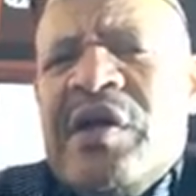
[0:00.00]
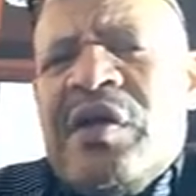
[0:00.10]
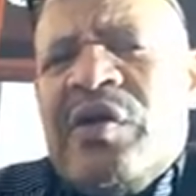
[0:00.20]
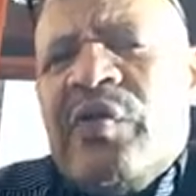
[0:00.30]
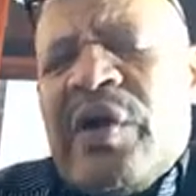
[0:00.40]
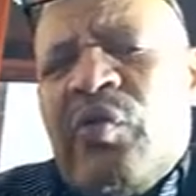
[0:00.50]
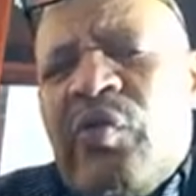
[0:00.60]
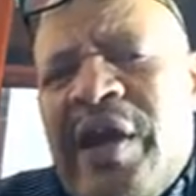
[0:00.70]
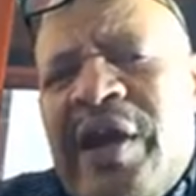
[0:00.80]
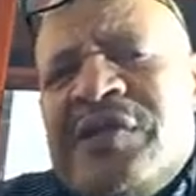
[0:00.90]
were
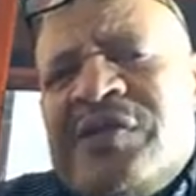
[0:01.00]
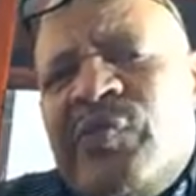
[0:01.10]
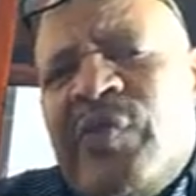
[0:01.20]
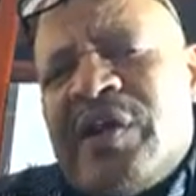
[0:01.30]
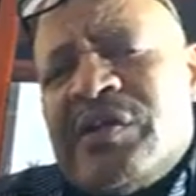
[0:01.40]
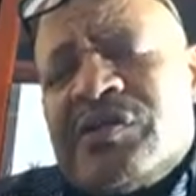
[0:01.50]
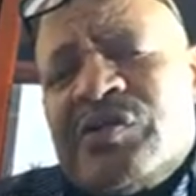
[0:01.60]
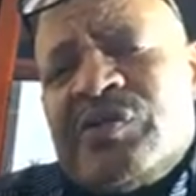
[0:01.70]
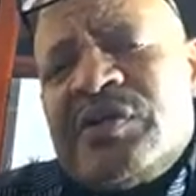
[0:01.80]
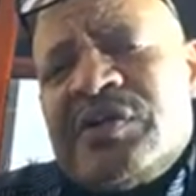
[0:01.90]
waged by the
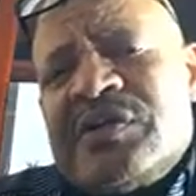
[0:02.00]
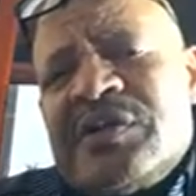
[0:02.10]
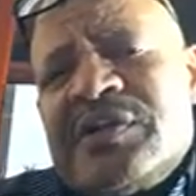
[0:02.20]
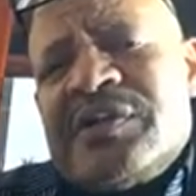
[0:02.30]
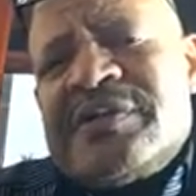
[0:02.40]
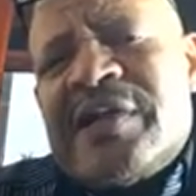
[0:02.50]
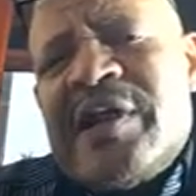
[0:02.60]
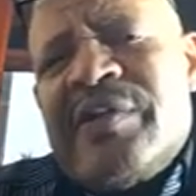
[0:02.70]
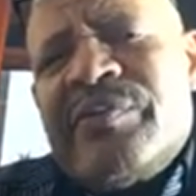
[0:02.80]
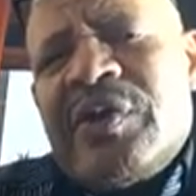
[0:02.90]
students at the
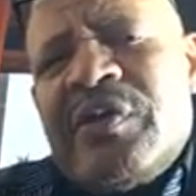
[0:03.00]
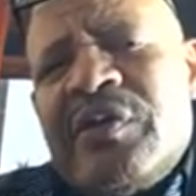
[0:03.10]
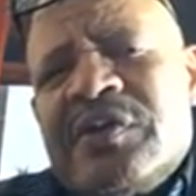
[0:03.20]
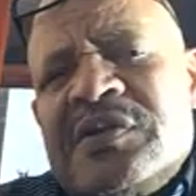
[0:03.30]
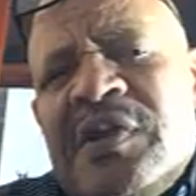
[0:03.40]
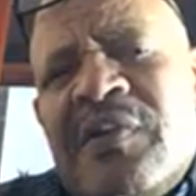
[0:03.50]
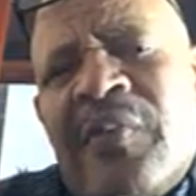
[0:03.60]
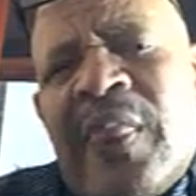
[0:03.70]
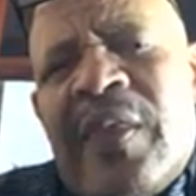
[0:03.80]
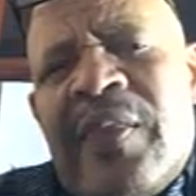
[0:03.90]
time, because
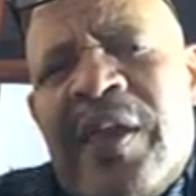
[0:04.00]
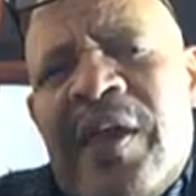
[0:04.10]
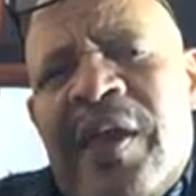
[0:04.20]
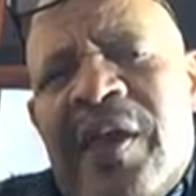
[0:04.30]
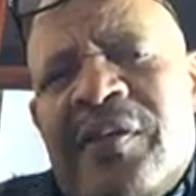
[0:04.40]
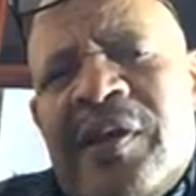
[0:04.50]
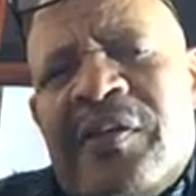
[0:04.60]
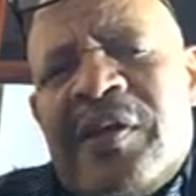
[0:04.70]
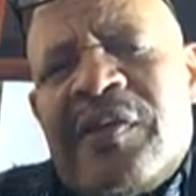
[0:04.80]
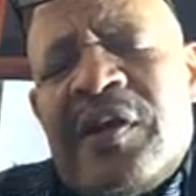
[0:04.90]

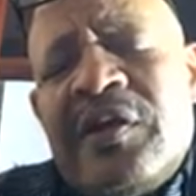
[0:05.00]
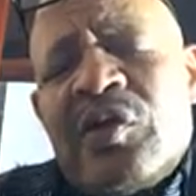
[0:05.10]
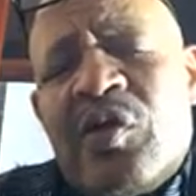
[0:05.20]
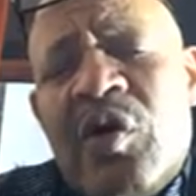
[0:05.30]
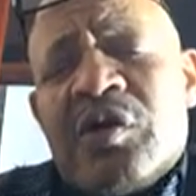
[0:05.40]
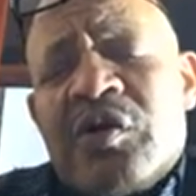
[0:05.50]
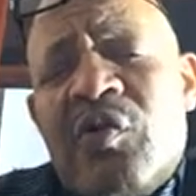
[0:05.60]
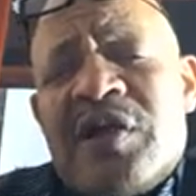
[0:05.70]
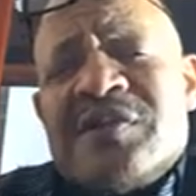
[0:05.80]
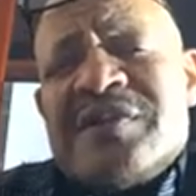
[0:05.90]
the Limpopo
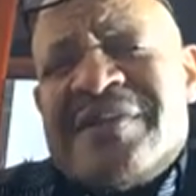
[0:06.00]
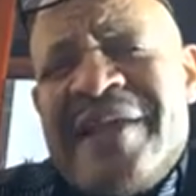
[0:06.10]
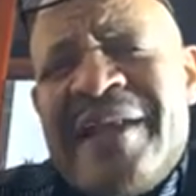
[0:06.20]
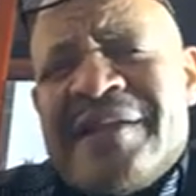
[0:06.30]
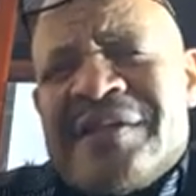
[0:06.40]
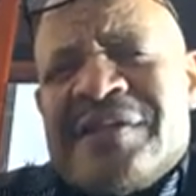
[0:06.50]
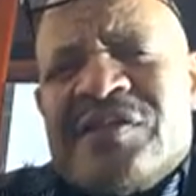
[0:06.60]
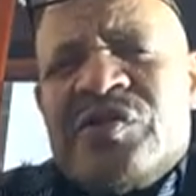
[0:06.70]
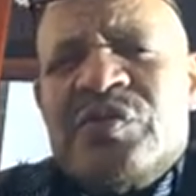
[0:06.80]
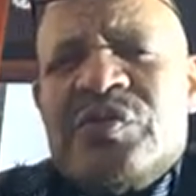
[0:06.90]
was intent
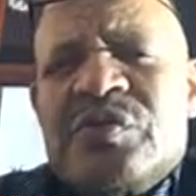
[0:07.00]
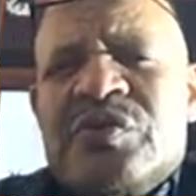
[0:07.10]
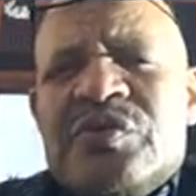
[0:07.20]
to